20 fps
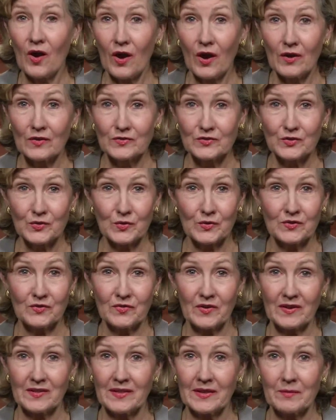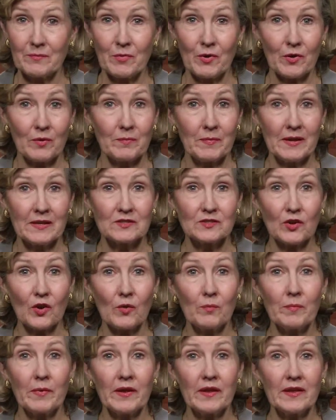Offshore drilling permits are
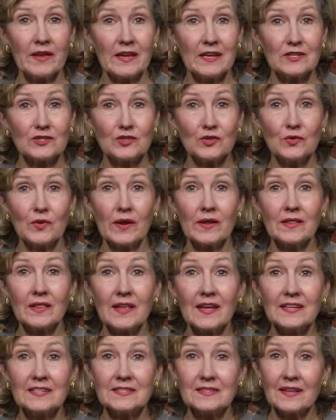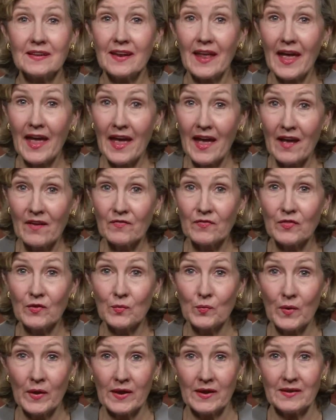being issued at less than half the
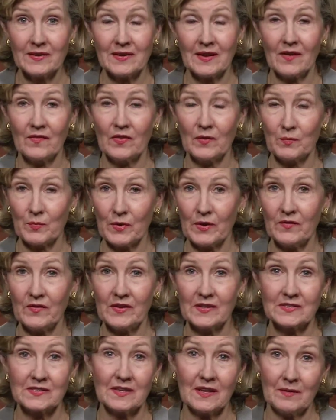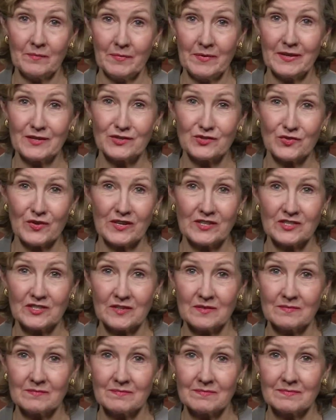rate of the previous
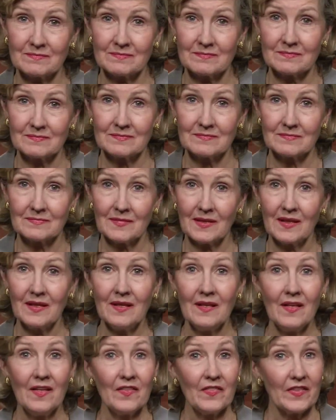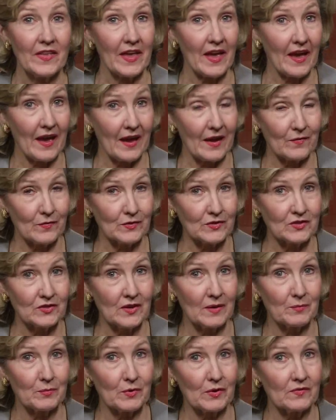administration. The average
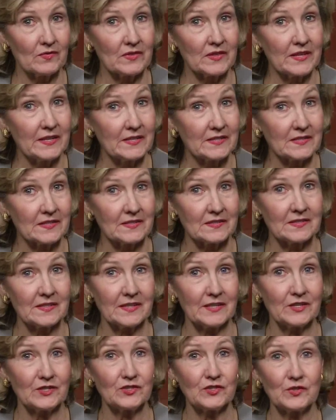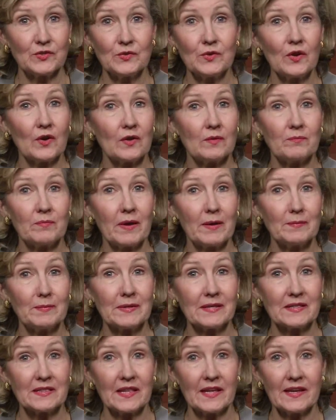number of leases issued on
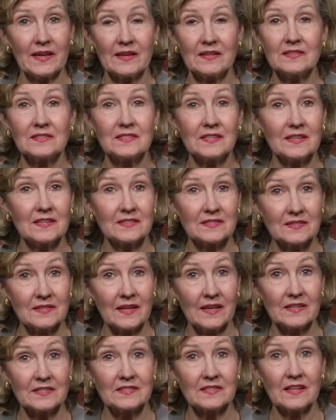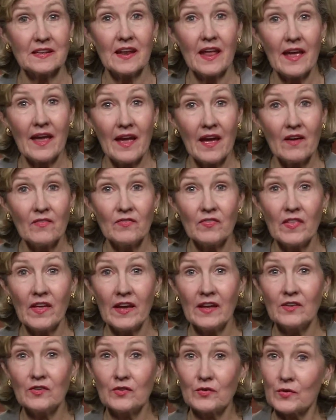public lands is less than half
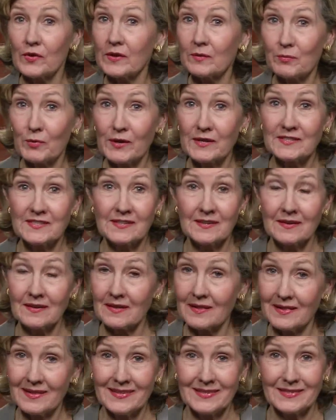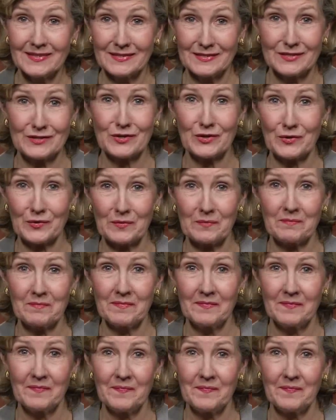that during President Clinton's term.